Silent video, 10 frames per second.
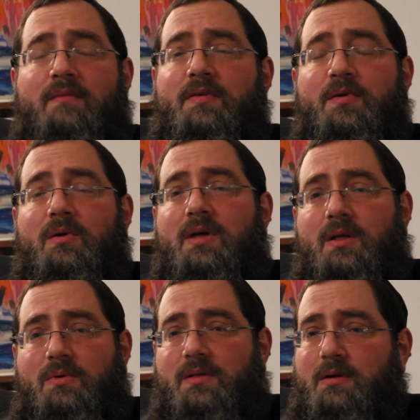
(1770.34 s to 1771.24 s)
everything you
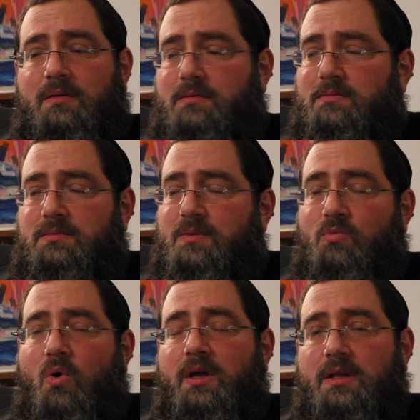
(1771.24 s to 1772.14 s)
need within
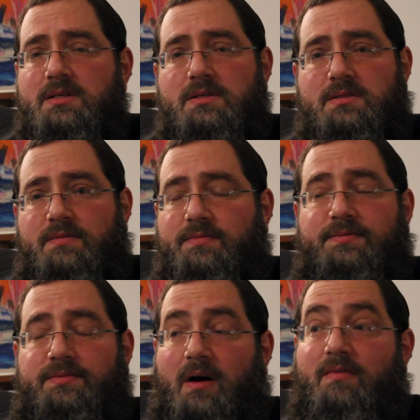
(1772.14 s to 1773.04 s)
walking distance
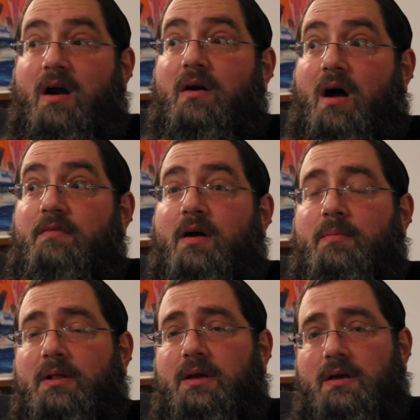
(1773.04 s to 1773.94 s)
of
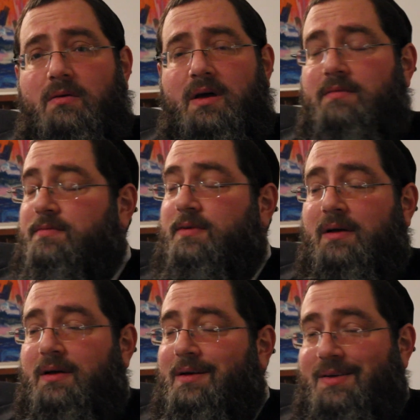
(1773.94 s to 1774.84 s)
our building. You
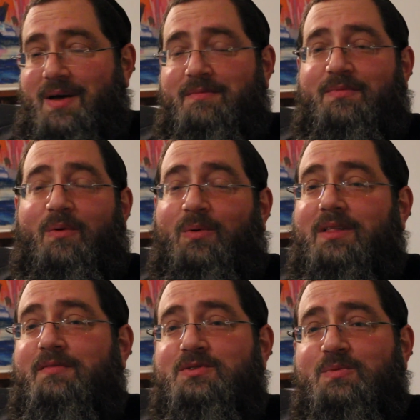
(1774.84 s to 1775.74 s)
have
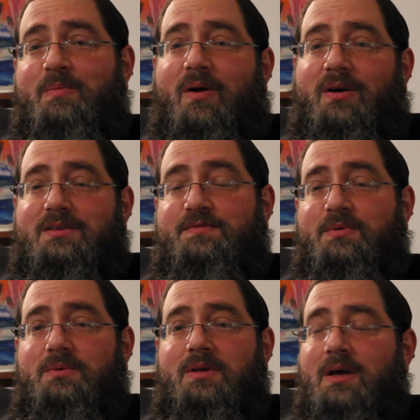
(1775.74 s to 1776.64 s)
all the different supermarkets,
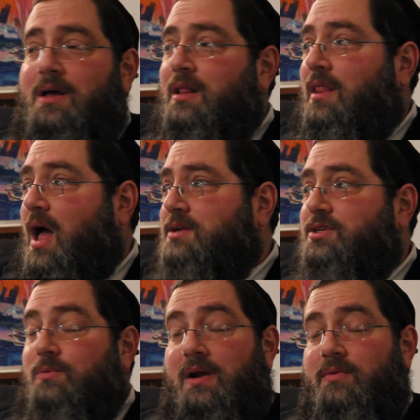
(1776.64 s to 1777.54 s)
food,
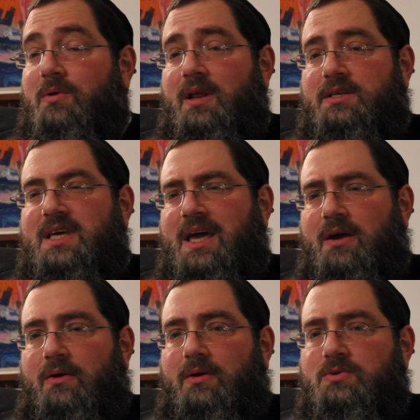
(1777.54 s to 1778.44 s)
lodging, whatever you need is
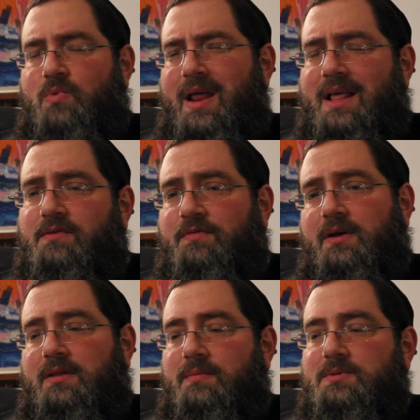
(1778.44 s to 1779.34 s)
here. It's right at your
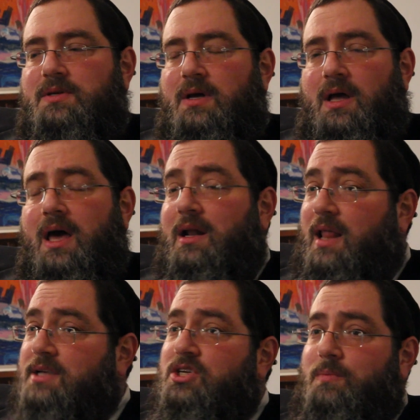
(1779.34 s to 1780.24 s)
fingertips, and
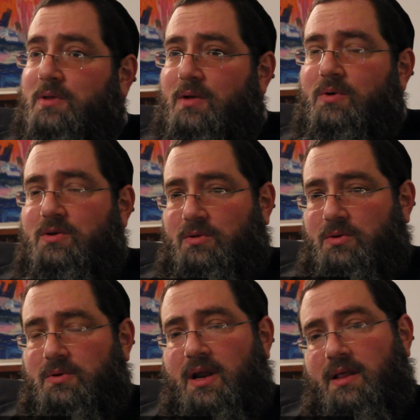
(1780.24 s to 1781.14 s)
a lot cheaper than what you'll
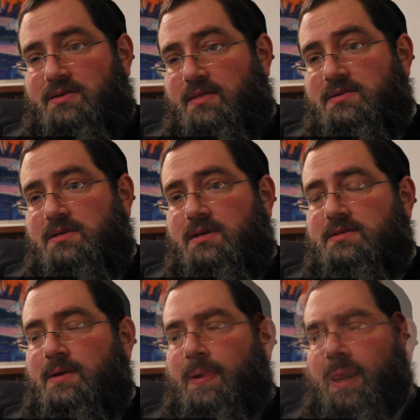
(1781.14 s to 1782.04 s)
do in any of these other
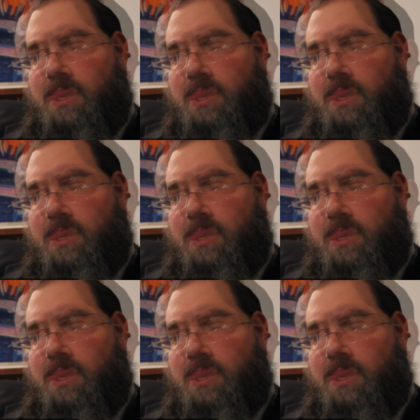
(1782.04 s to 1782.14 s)
cities.